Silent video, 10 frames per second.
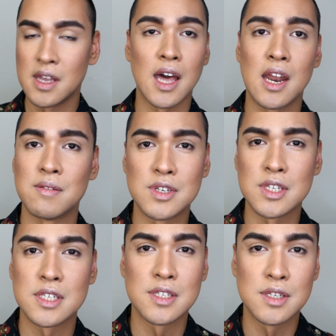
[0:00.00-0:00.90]
And I'm
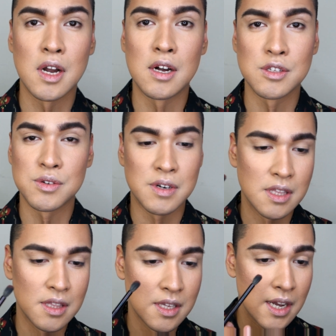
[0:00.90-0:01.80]
just
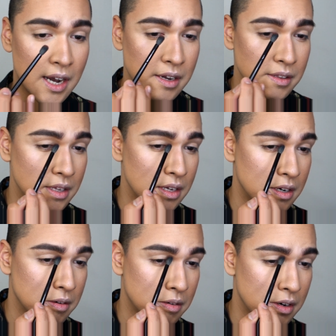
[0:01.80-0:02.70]
contouring the eye on the
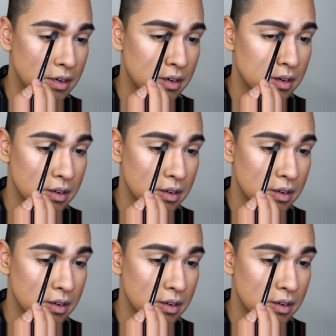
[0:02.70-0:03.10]
inner corner.